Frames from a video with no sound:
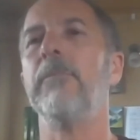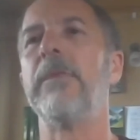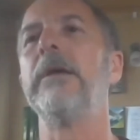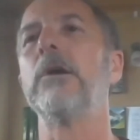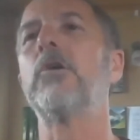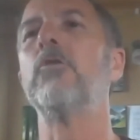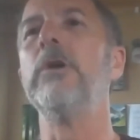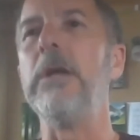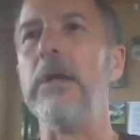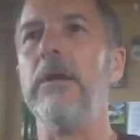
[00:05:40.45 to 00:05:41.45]
they
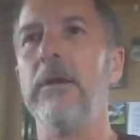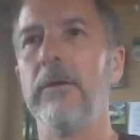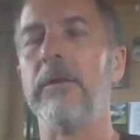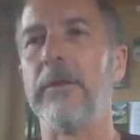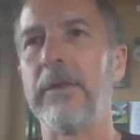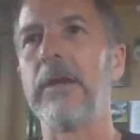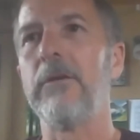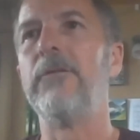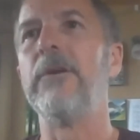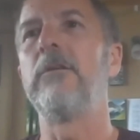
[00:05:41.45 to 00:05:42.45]
agree that that
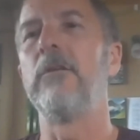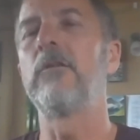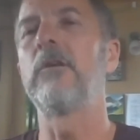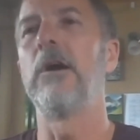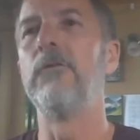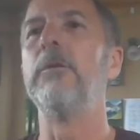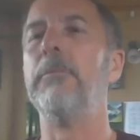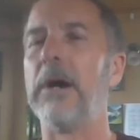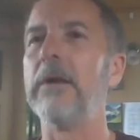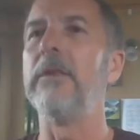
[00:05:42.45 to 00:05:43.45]
event is covered
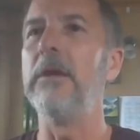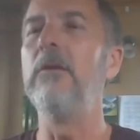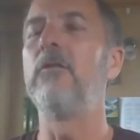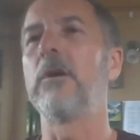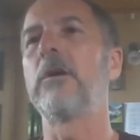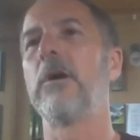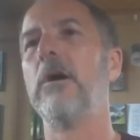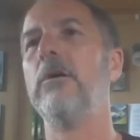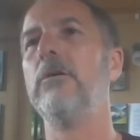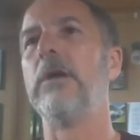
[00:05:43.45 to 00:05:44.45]
by the ESIC
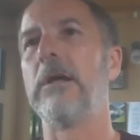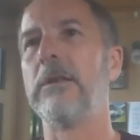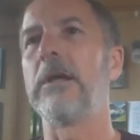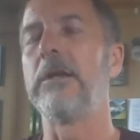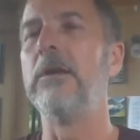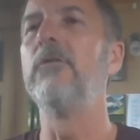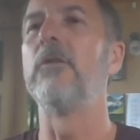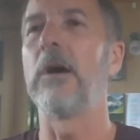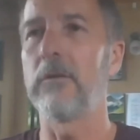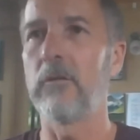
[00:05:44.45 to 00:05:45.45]
code, and that gives
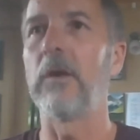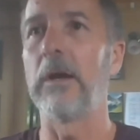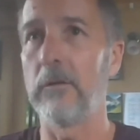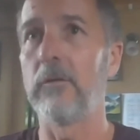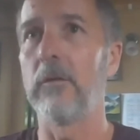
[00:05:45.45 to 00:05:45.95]
us, as